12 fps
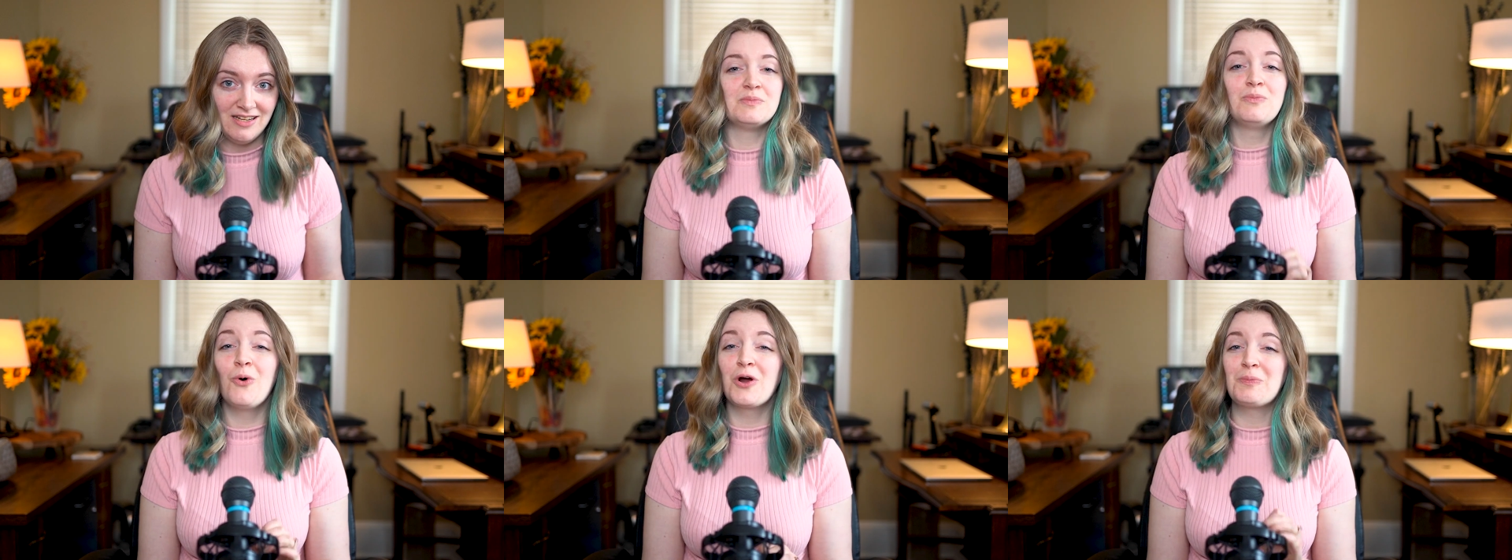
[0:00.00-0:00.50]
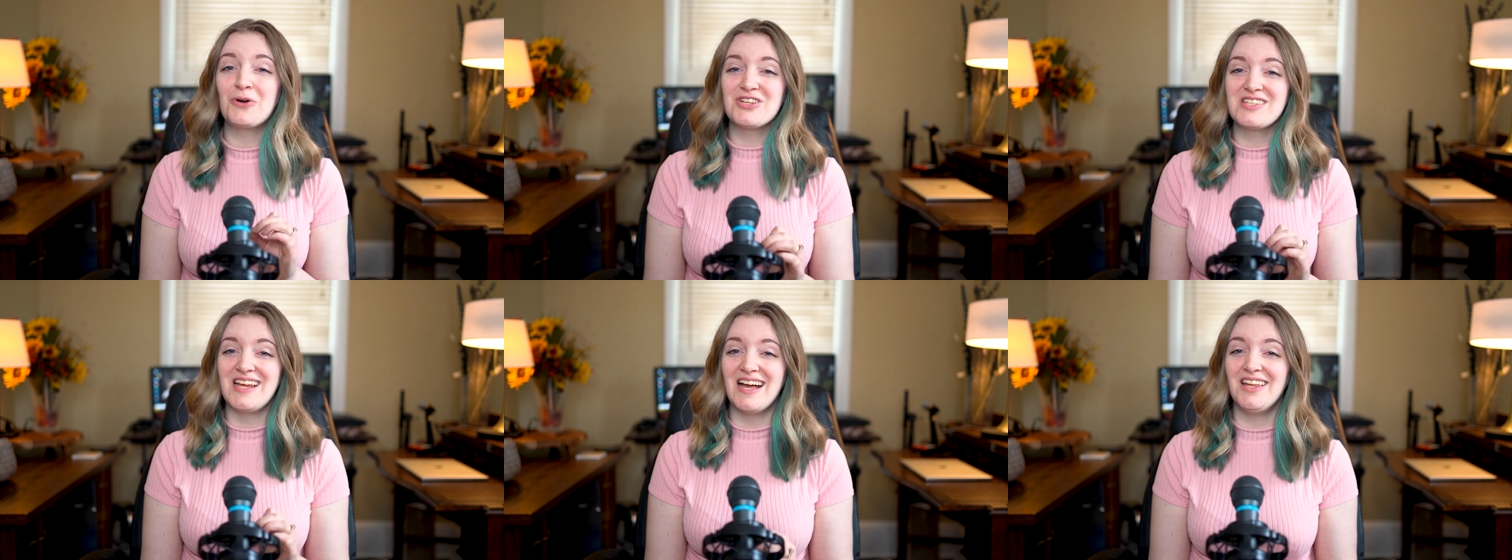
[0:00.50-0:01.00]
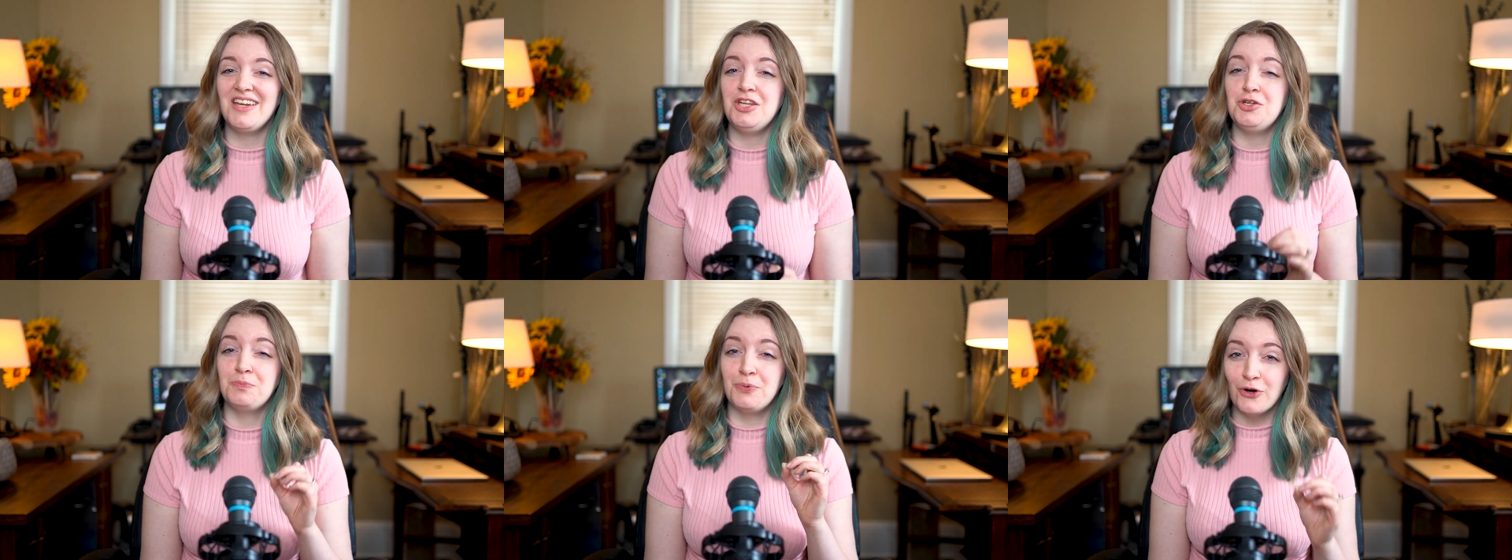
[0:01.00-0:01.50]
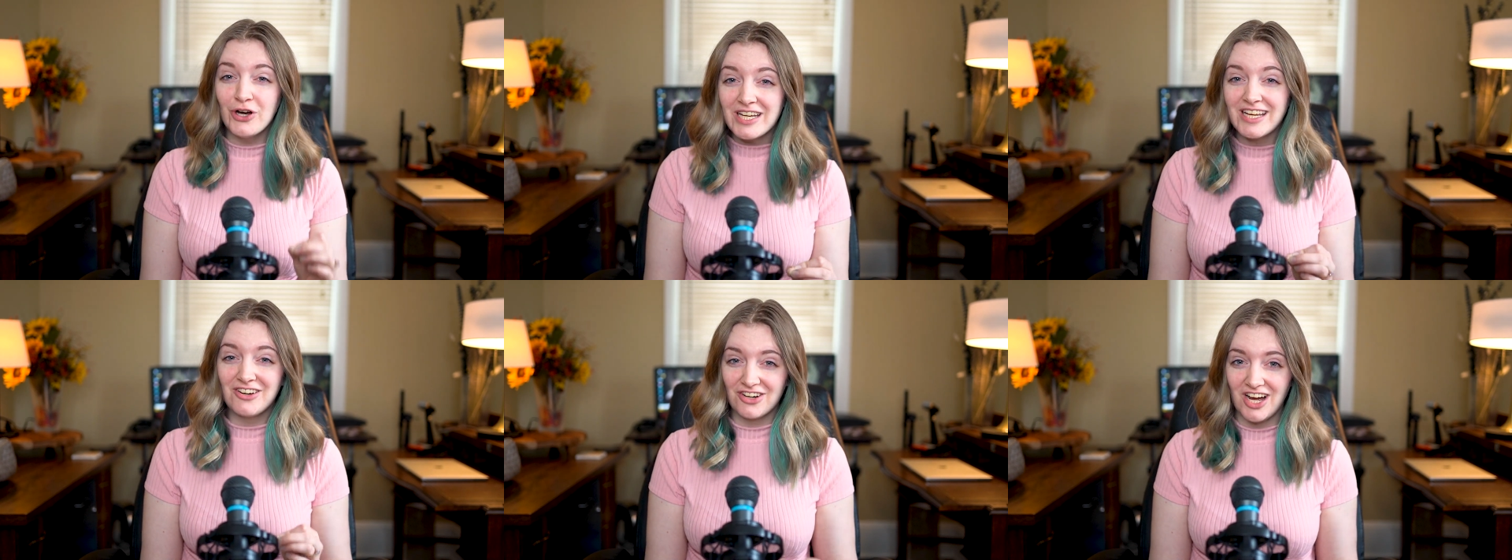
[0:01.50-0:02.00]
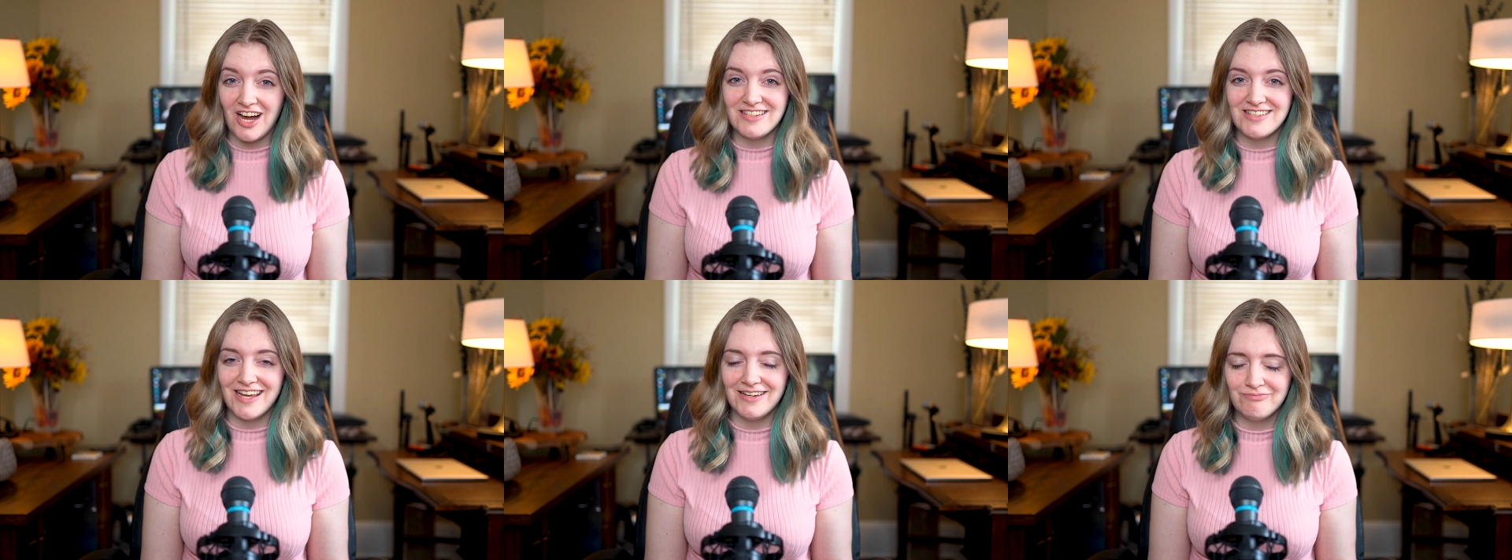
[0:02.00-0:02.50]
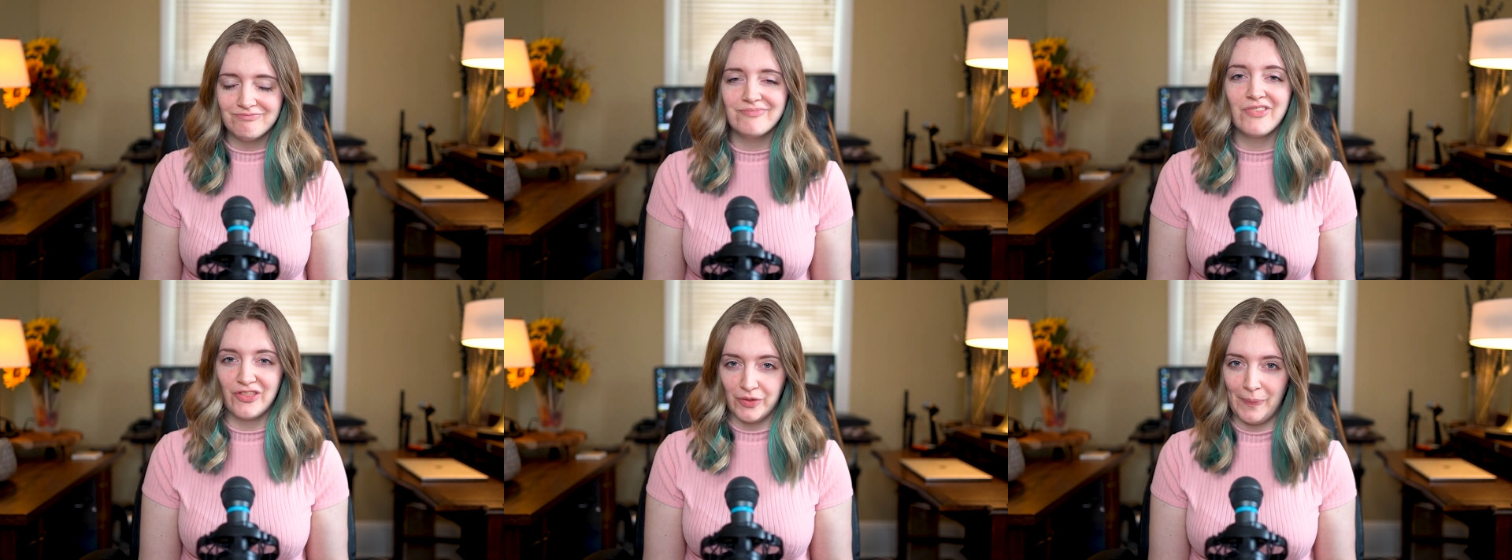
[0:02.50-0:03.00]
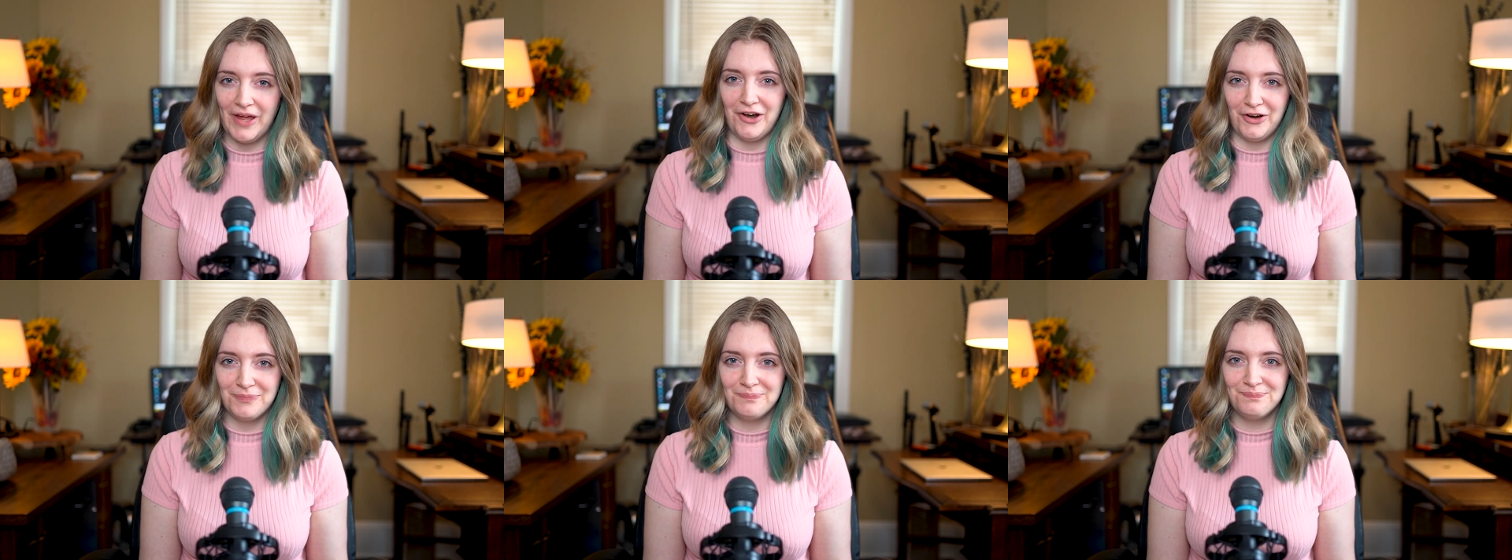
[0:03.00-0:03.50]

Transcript: The more personality you put in your content, the better.